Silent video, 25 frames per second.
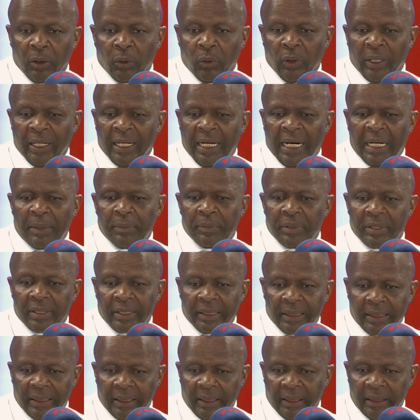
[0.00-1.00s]
Where I'm
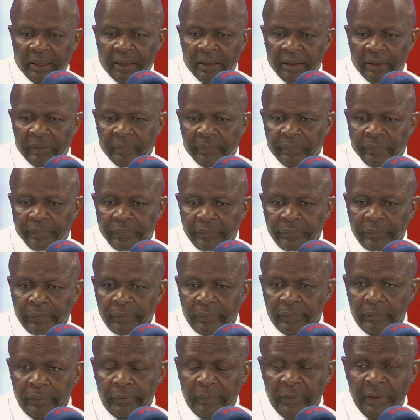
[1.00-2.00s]
sitting,
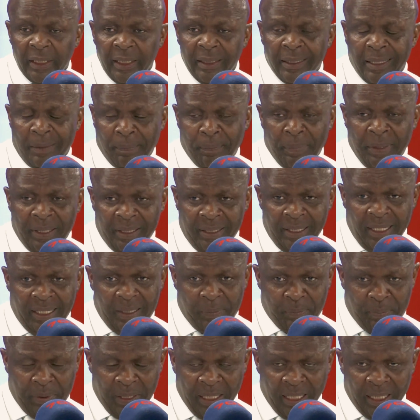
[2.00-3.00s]
the
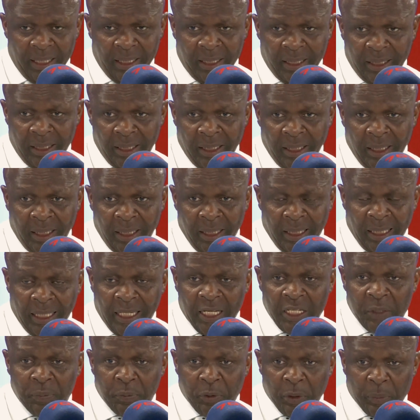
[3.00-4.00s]
business plan
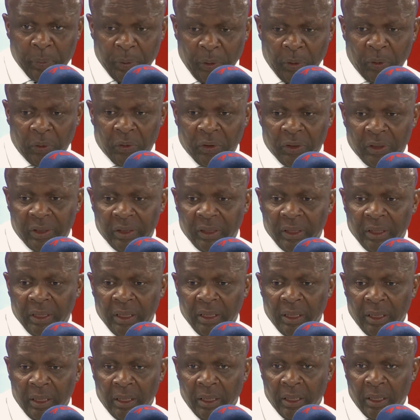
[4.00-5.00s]
as proposed
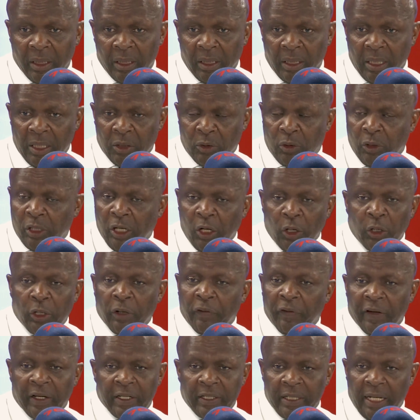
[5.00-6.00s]
has got a lot
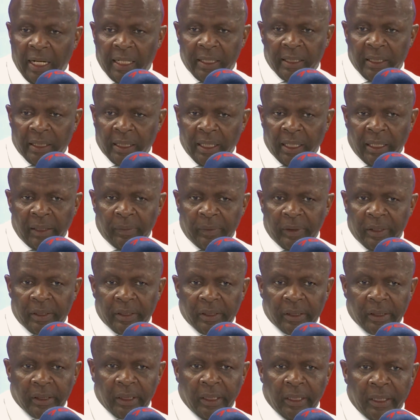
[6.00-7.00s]
of exciting
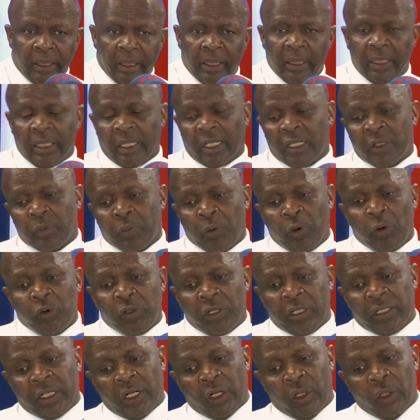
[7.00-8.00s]
elements, and it
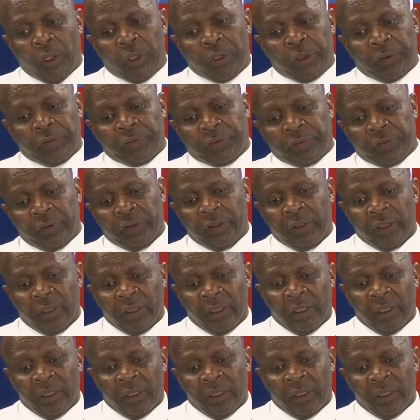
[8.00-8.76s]
exposes a lot of